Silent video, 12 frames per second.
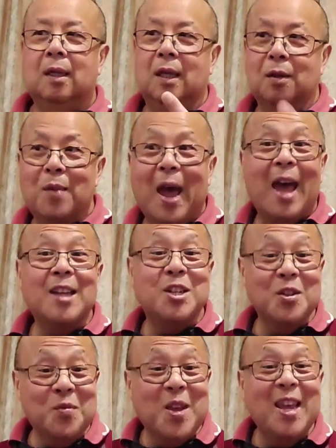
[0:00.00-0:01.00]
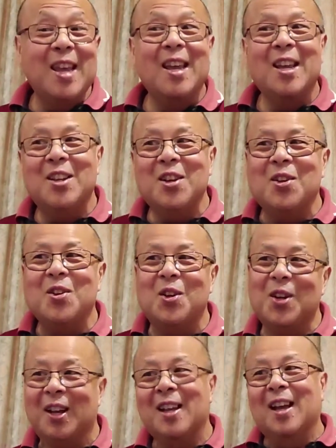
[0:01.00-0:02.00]
Imagine me and
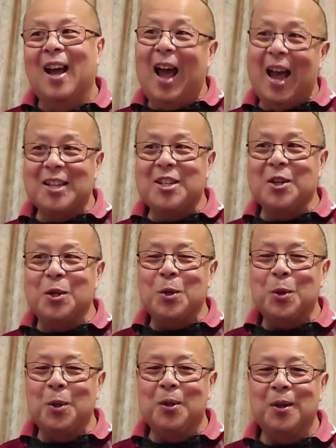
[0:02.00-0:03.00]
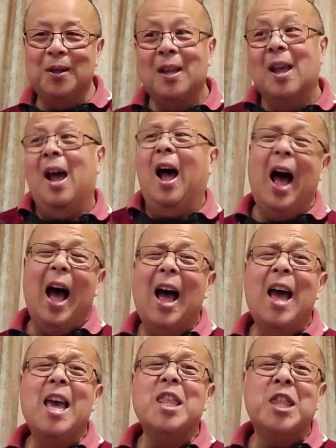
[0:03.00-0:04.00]
you, I do.
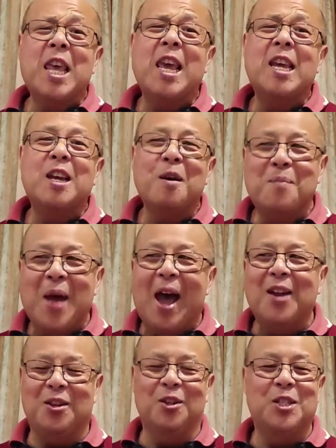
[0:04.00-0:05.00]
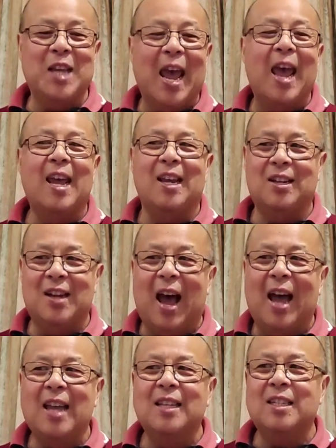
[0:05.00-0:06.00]
I think about you day and
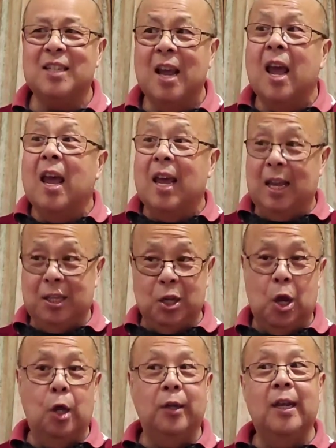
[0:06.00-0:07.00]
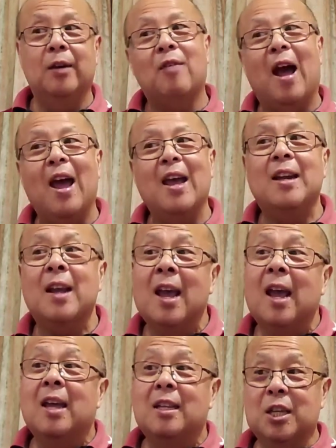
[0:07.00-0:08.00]
night. It's only right
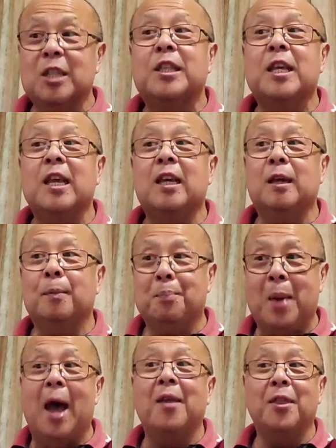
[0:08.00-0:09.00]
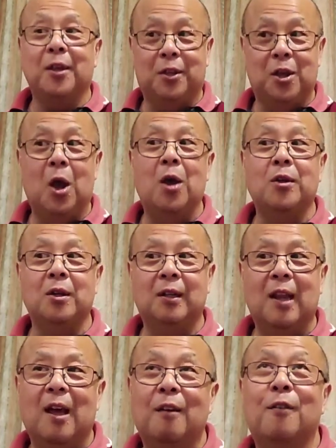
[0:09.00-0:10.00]
to think about the girl you
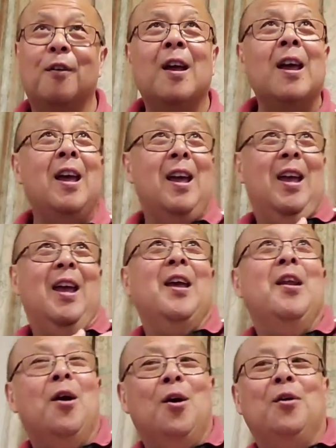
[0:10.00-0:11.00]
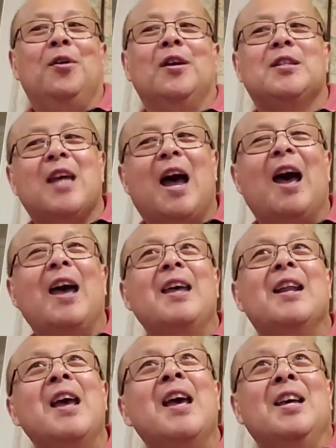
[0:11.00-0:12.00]
love and hold her tight.